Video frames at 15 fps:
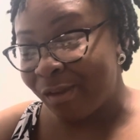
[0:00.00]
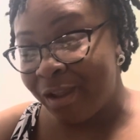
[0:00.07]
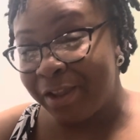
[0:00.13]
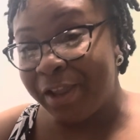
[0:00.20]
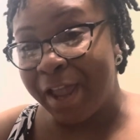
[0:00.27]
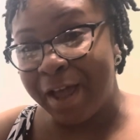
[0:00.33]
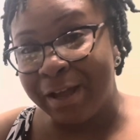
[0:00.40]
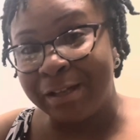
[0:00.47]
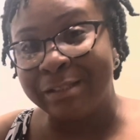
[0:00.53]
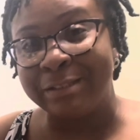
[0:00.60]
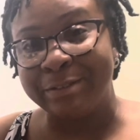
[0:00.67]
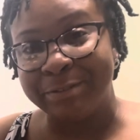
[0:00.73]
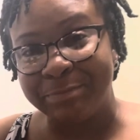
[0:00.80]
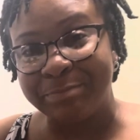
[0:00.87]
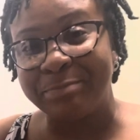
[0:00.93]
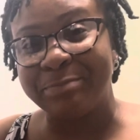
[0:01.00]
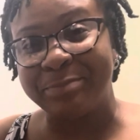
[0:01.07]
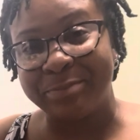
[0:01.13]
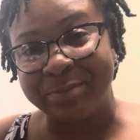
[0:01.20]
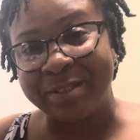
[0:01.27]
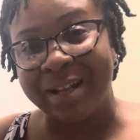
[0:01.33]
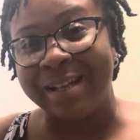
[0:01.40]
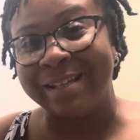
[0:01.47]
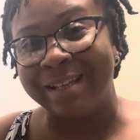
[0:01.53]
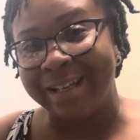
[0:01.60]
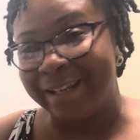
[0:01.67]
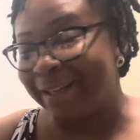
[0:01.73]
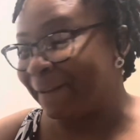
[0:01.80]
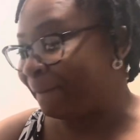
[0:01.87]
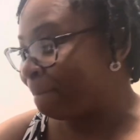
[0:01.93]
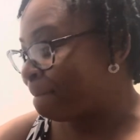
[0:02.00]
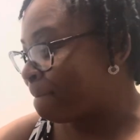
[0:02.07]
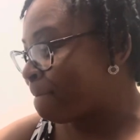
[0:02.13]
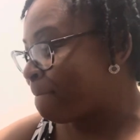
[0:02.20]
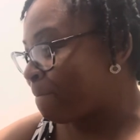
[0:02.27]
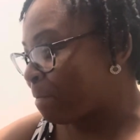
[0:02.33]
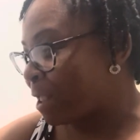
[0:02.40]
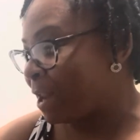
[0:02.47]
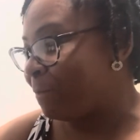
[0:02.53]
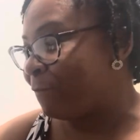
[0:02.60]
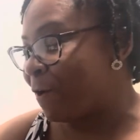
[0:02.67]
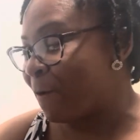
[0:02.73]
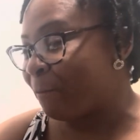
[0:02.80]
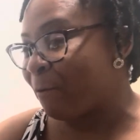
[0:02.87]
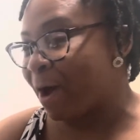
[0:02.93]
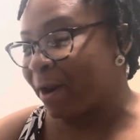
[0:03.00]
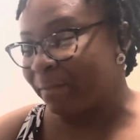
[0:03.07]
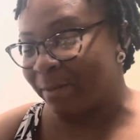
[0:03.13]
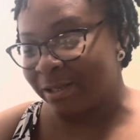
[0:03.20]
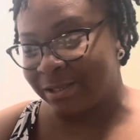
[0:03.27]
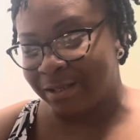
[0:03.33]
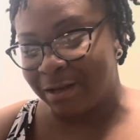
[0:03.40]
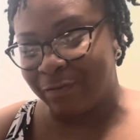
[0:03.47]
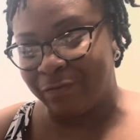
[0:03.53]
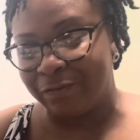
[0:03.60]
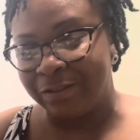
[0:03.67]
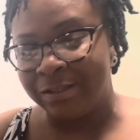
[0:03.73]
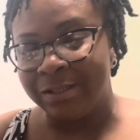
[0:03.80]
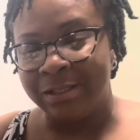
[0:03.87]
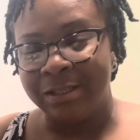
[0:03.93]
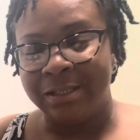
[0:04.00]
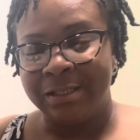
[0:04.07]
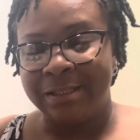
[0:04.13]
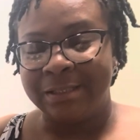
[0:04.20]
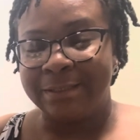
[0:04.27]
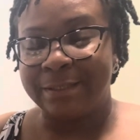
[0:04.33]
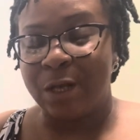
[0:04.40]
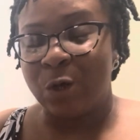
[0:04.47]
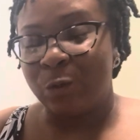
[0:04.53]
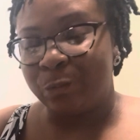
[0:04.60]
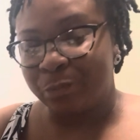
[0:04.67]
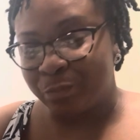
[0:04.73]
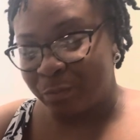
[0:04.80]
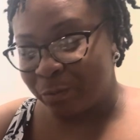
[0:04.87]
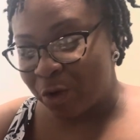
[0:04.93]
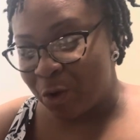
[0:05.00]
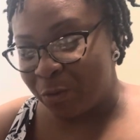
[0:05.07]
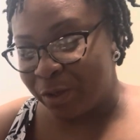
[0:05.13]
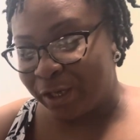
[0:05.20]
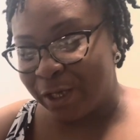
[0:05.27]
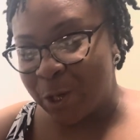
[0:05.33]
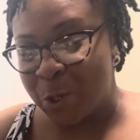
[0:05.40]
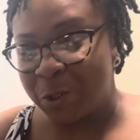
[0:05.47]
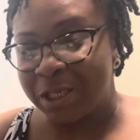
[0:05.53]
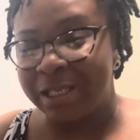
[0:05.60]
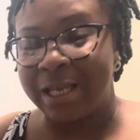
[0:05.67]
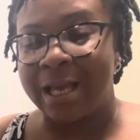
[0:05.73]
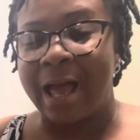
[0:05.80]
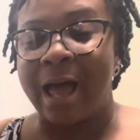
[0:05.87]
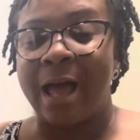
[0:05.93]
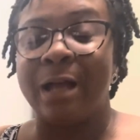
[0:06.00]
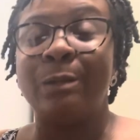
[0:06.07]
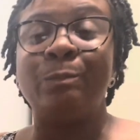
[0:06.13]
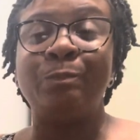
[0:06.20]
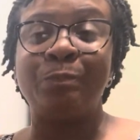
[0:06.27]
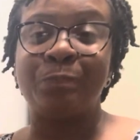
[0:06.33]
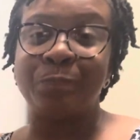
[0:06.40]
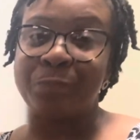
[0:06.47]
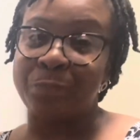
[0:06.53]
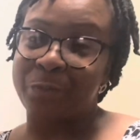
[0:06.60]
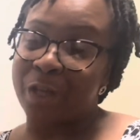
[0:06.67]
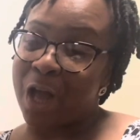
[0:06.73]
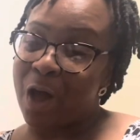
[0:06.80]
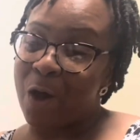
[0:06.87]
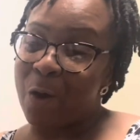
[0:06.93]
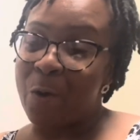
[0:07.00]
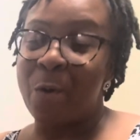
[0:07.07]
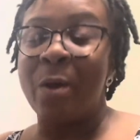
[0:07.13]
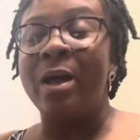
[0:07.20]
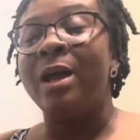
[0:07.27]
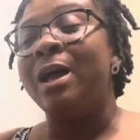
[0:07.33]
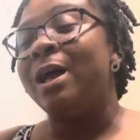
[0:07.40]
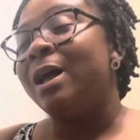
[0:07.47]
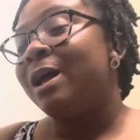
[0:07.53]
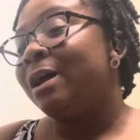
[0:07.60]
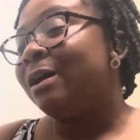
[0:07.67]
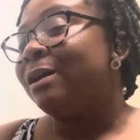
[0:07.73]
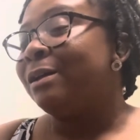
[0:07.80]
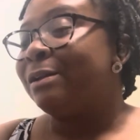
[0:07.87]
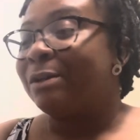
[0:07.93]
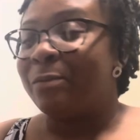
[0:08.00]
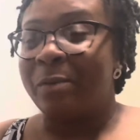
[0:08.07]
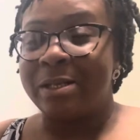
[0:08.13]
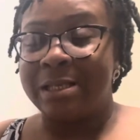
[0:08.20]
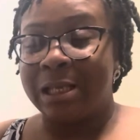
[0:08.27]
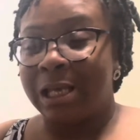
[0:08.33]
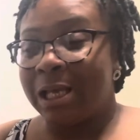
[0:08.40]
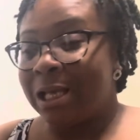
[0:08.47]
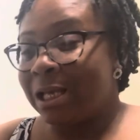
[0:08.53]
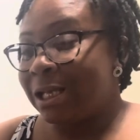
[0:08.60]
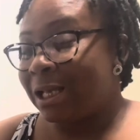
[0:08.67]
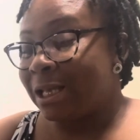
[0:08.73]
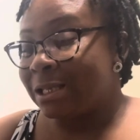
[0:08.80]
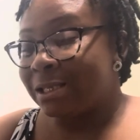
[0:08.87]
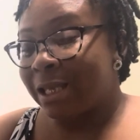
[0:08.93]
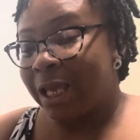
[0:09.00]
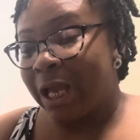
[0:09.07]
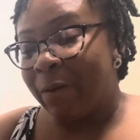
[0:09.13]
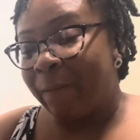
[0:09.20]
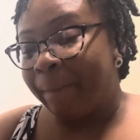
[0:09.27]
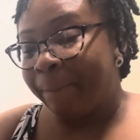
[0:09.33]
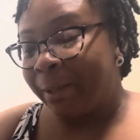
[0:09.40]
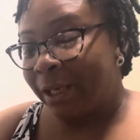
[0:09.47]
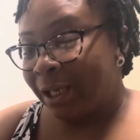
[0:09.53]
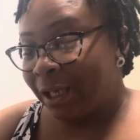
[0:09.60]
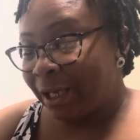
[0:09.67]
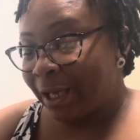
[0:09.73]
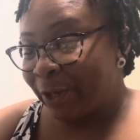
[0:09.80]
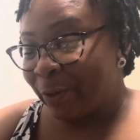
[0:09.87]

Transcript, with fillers: yeah, I did it. I'm very proud of myself. So I'm going to close this here out, y'all. Once again, it's Karen P and